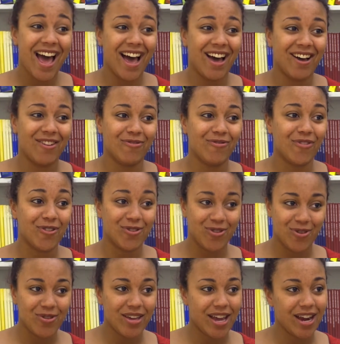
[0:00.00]
for
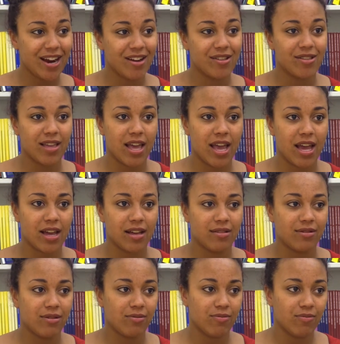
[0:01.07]
2 years,
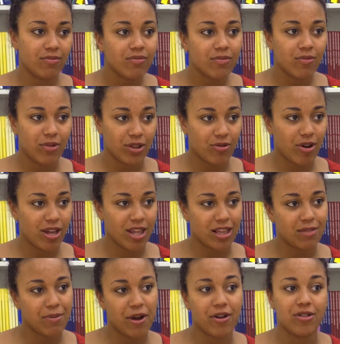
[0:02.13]
and with great
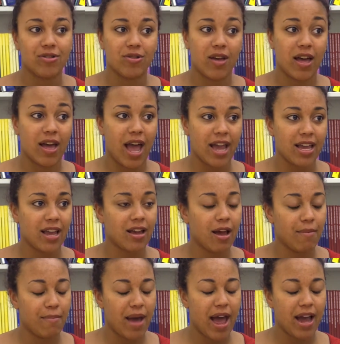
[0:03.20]
experience that I can
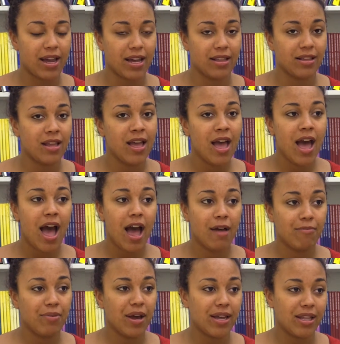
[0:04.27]
come back, and
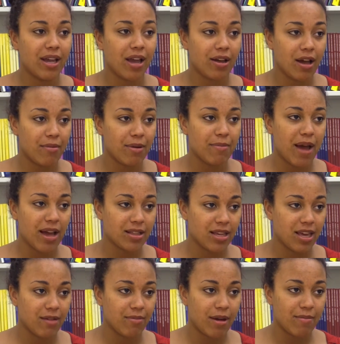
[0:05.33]
I'm planning on coming back to
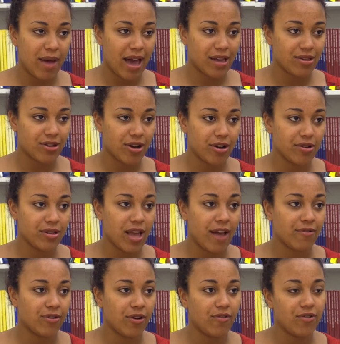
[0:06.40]
get my master's
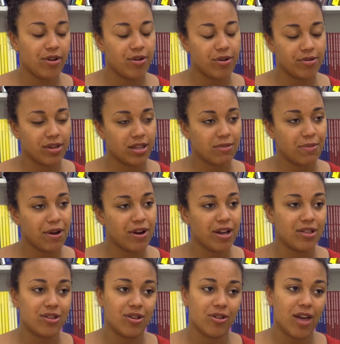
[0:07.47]
after a few years
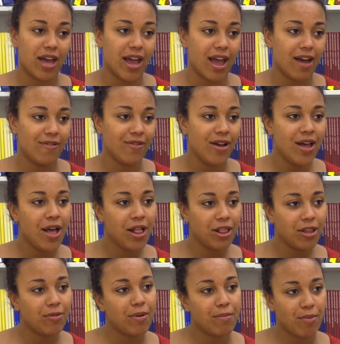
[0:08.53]
experience, so that I have a
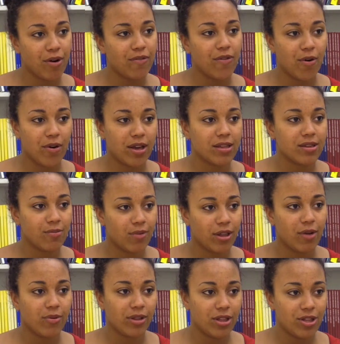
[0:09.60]
little bit more focus on what
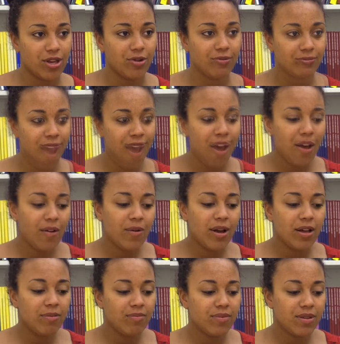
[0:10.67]
I want to do.
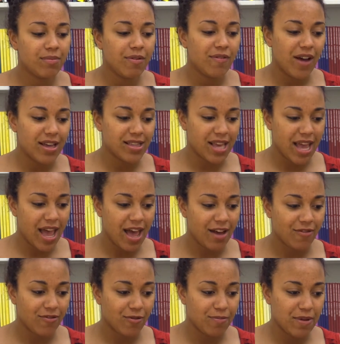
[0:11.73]
Well, some advice I
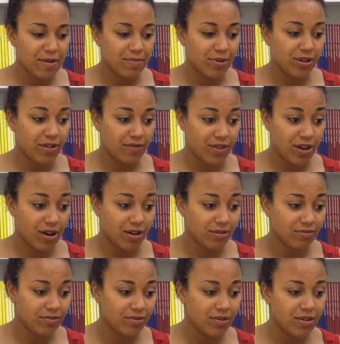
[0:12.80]
have for people if they're